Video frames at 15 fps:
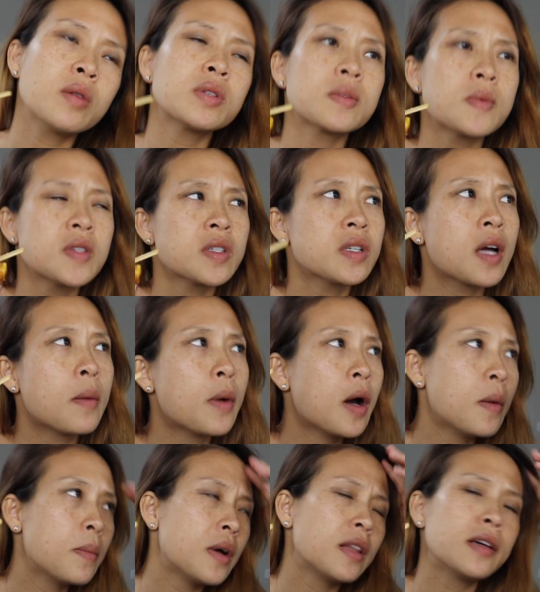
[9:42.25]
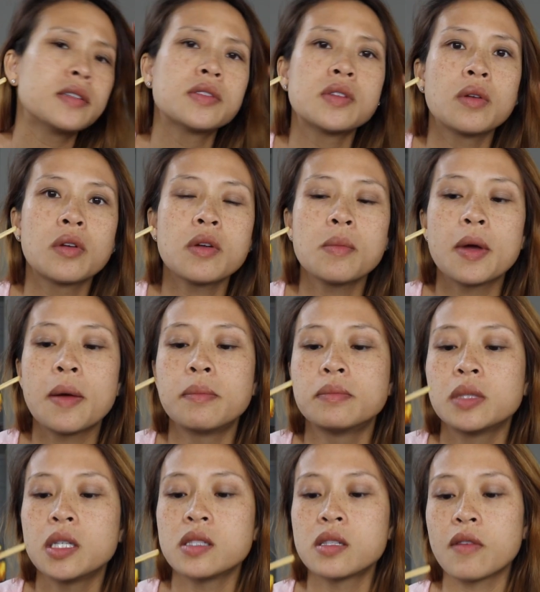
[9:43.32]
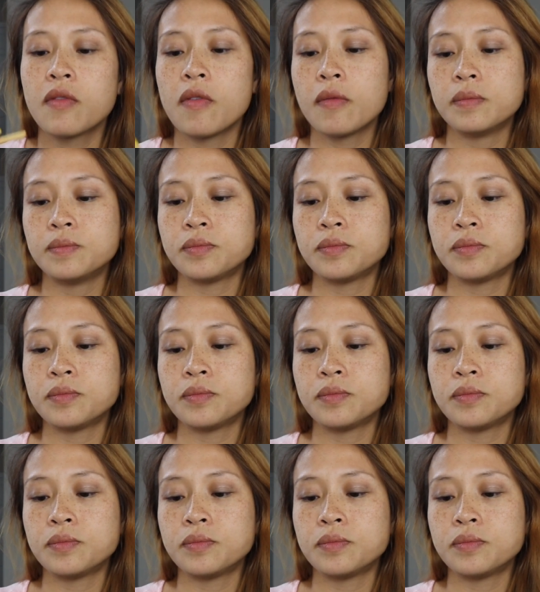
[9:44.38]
was supposed to come home a lot sooner, but because of